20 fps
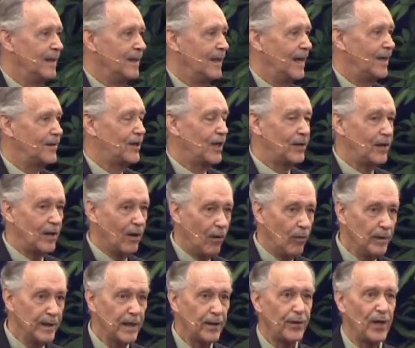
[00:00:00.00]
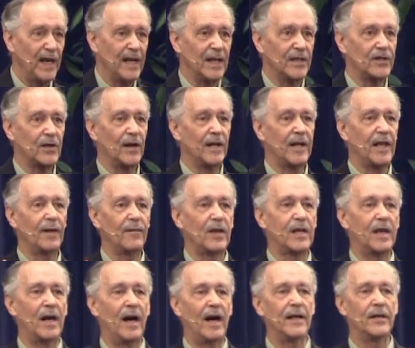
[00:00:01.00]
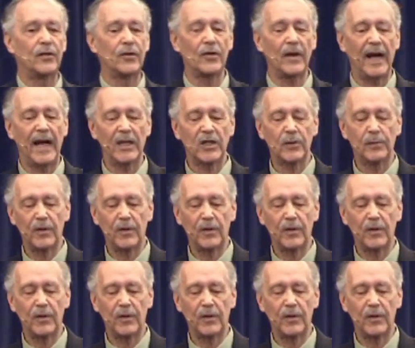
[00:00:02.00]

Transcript: I tell you, the only thing that's going to give a contrast